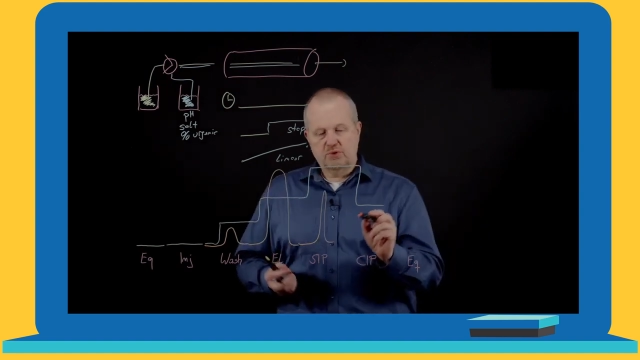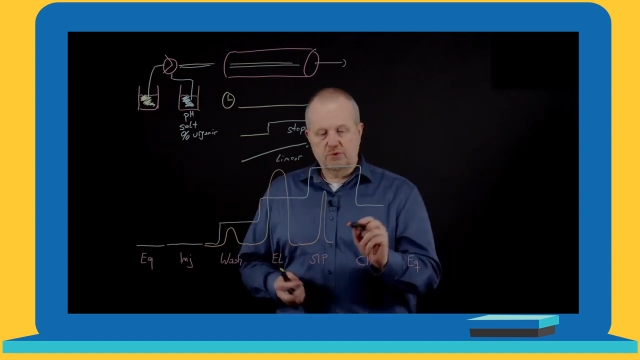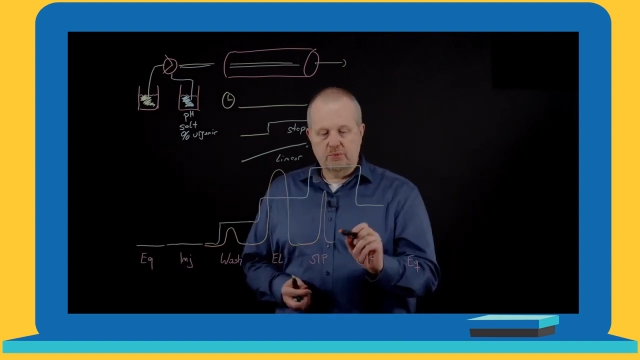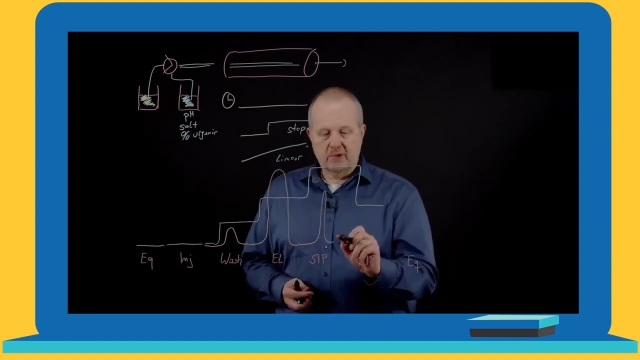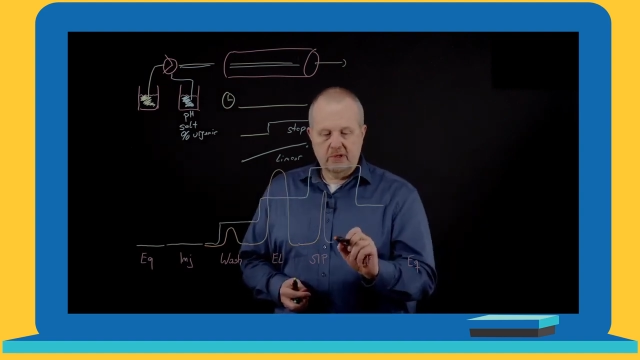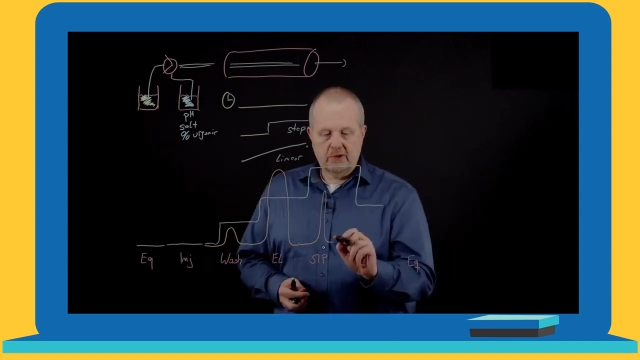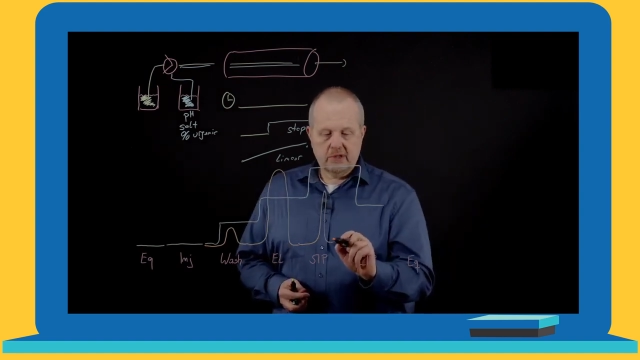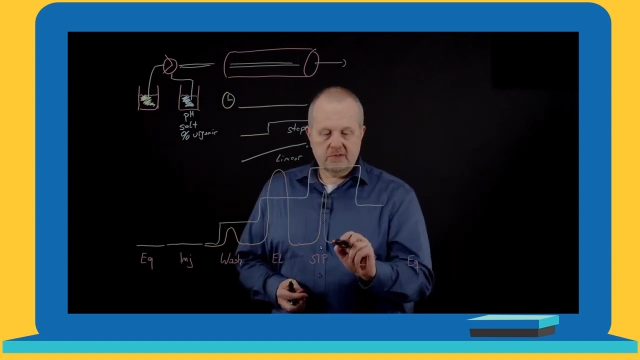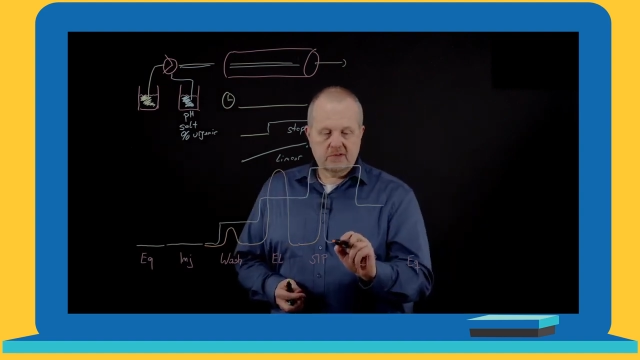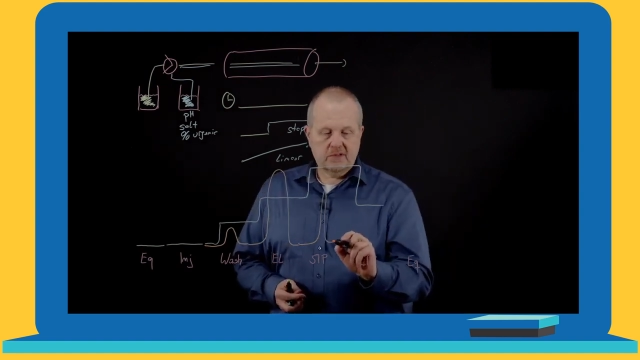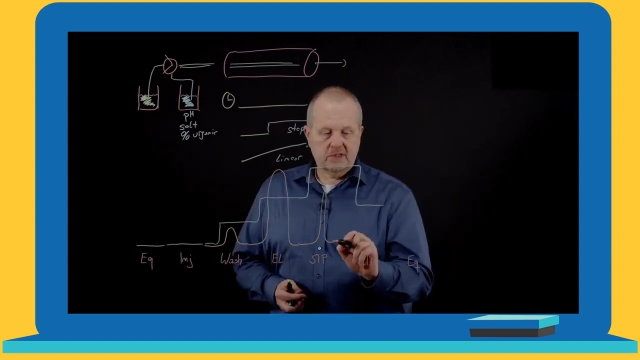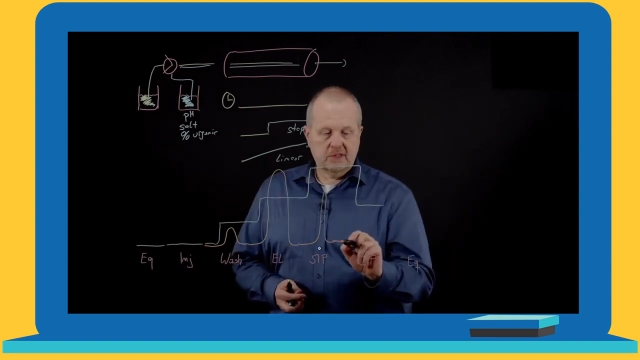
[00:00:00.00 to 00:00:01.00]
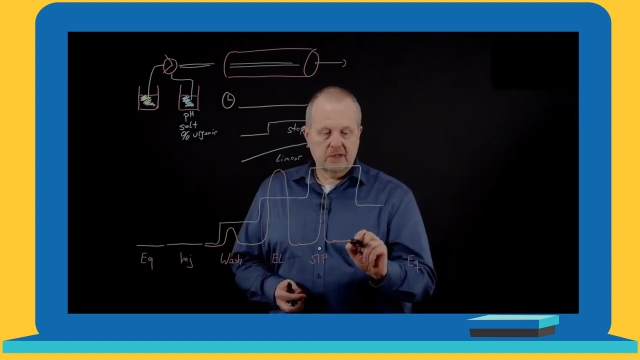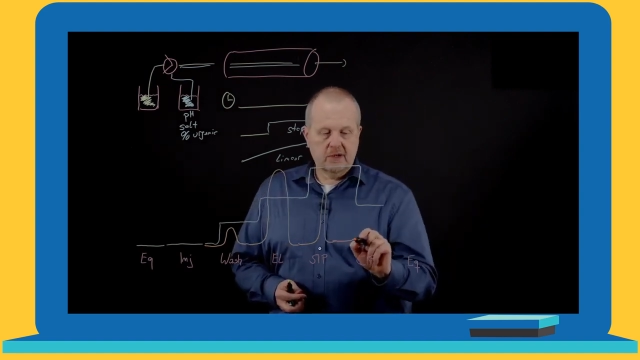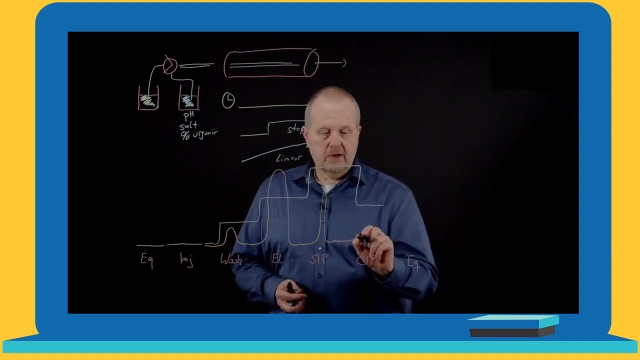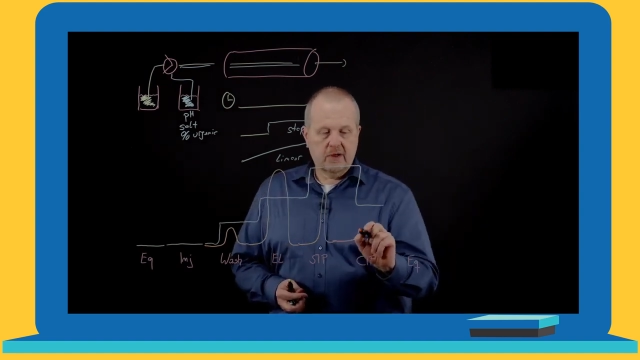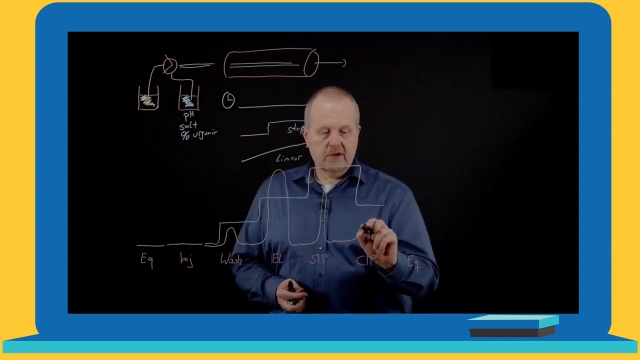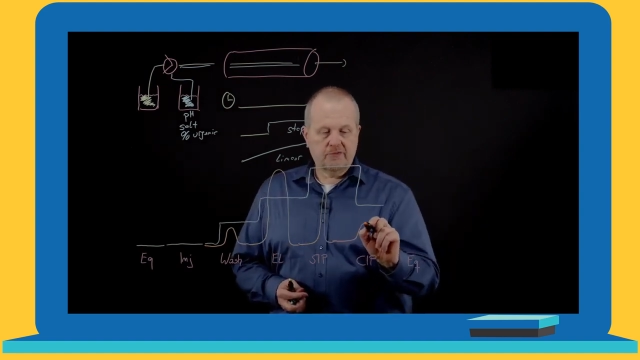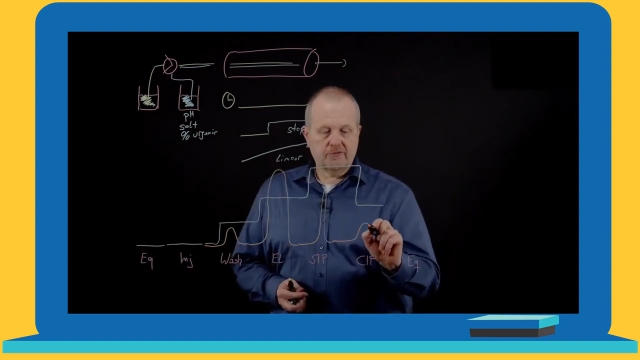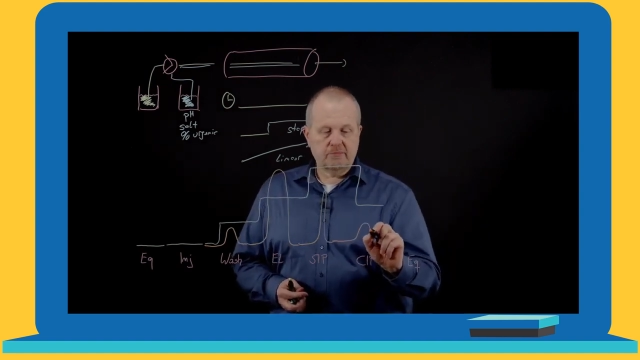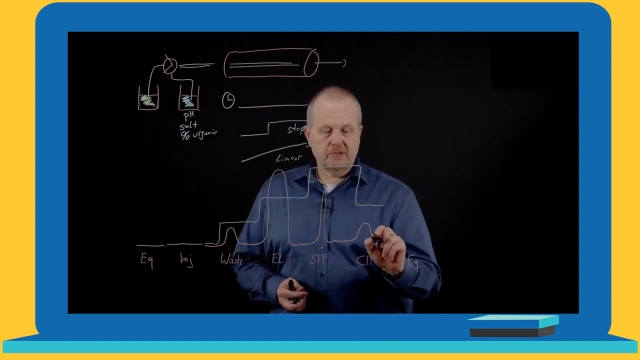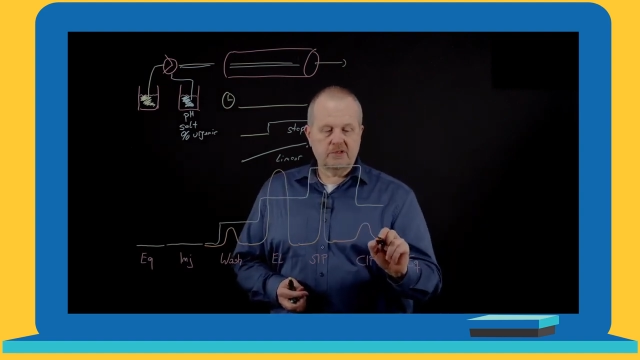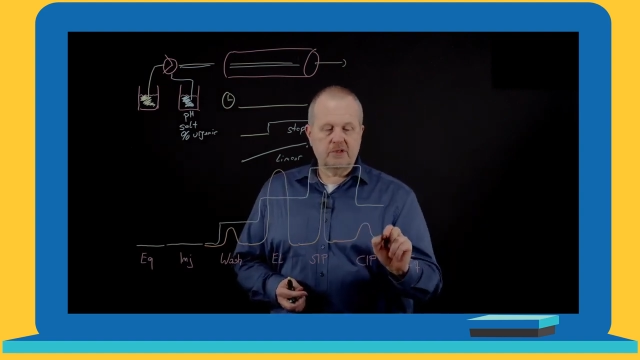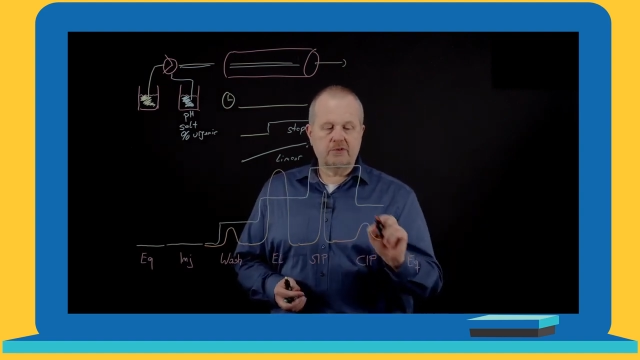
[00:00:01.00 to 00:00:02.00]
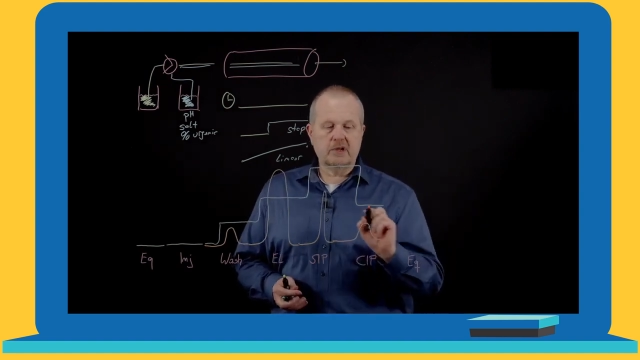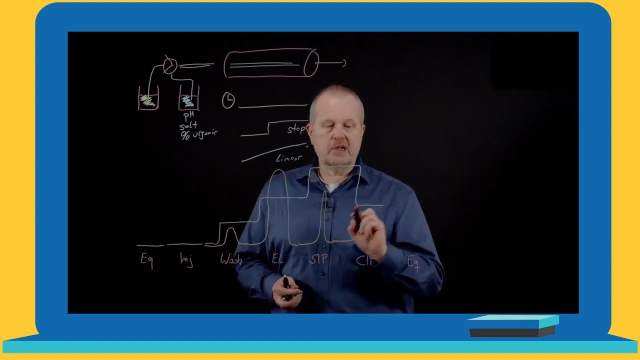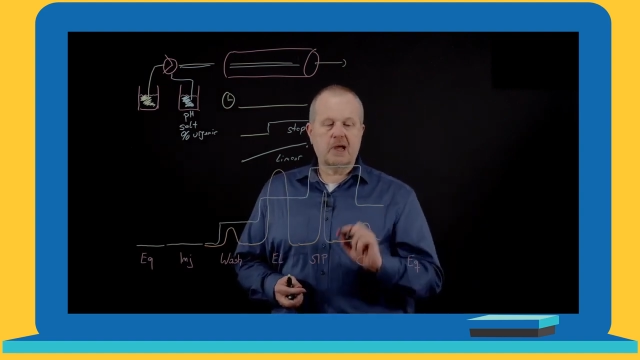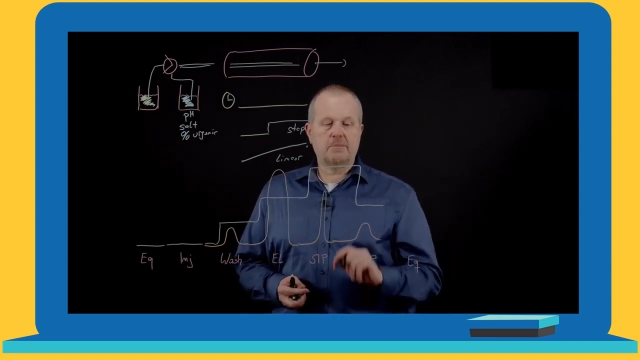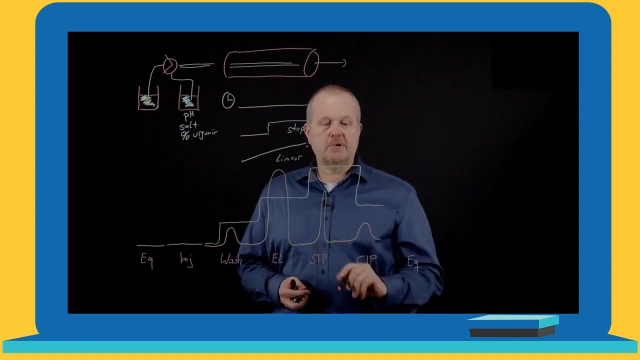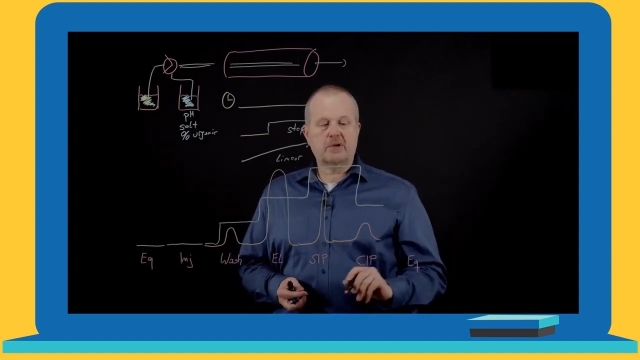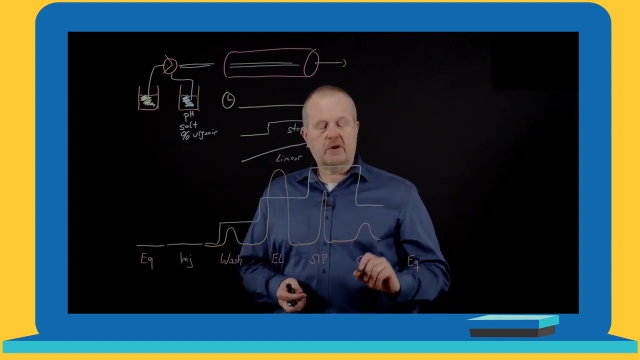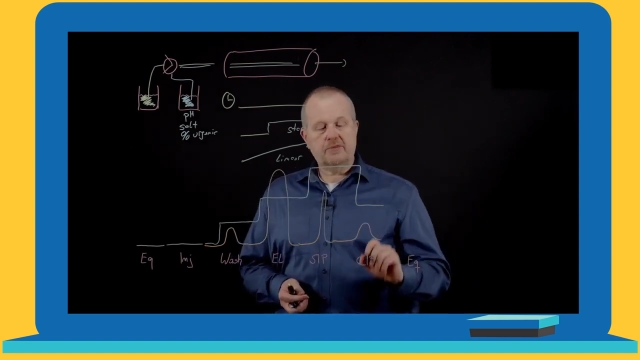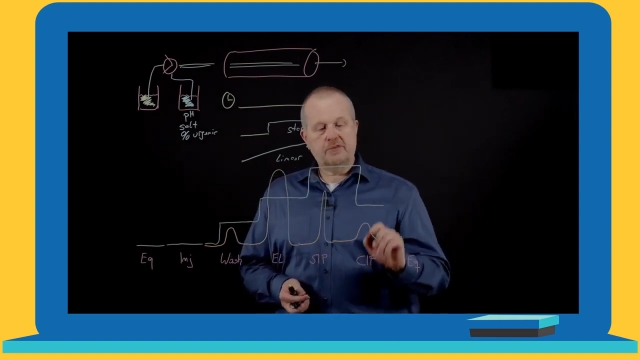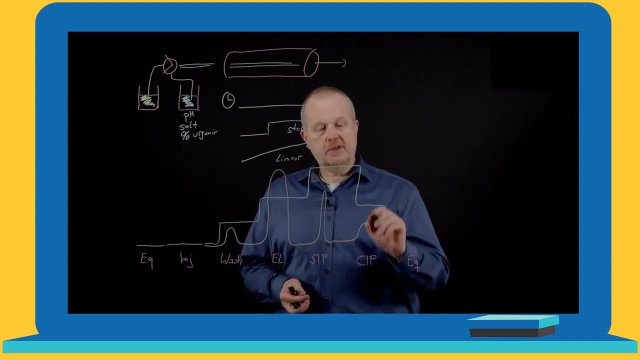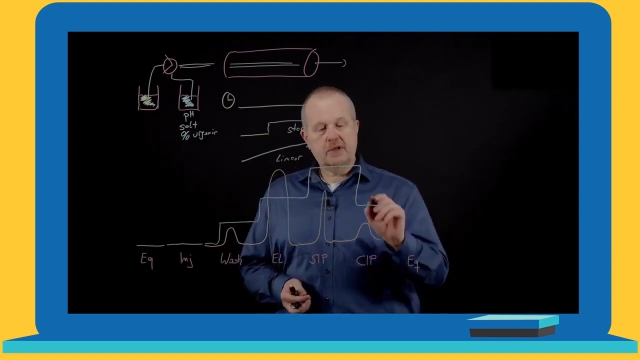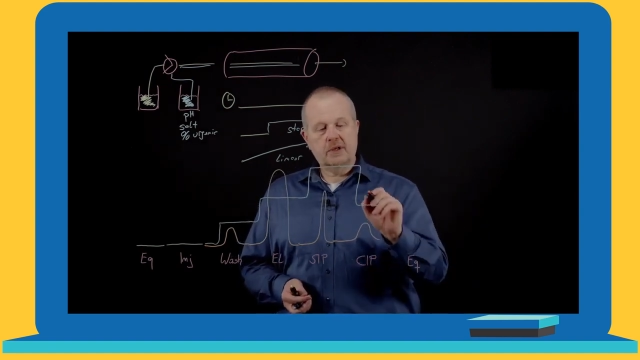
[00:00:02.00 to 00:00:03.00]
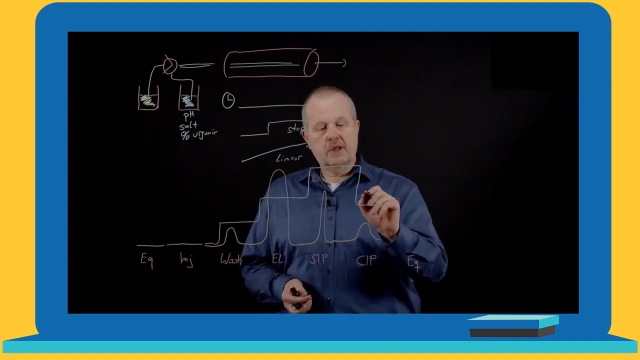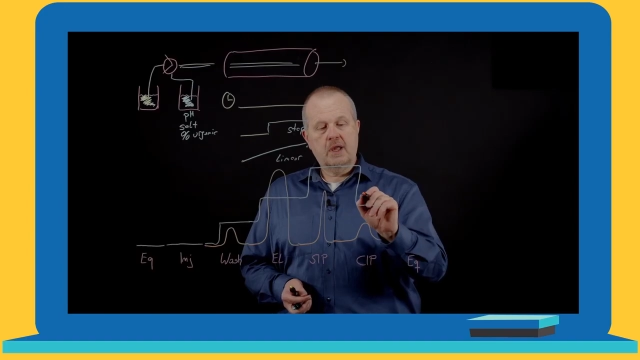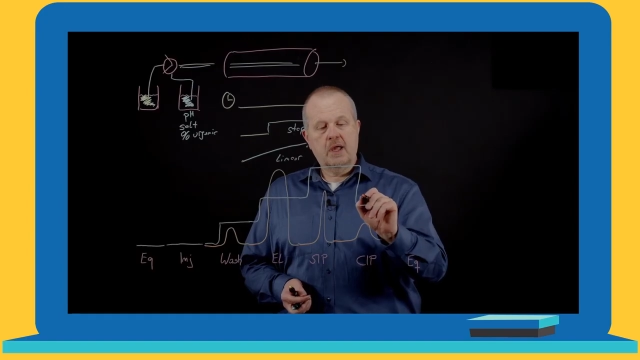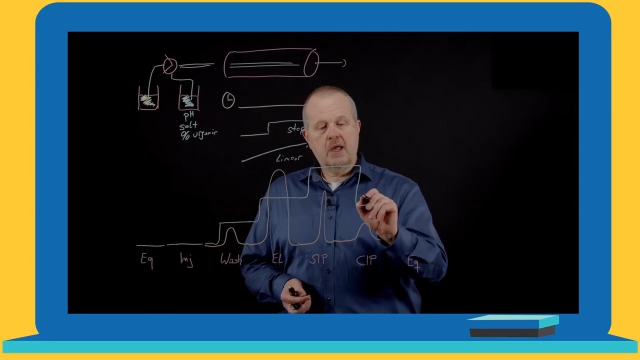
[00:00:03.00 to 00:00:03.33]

You will not see a lot of material coming off here.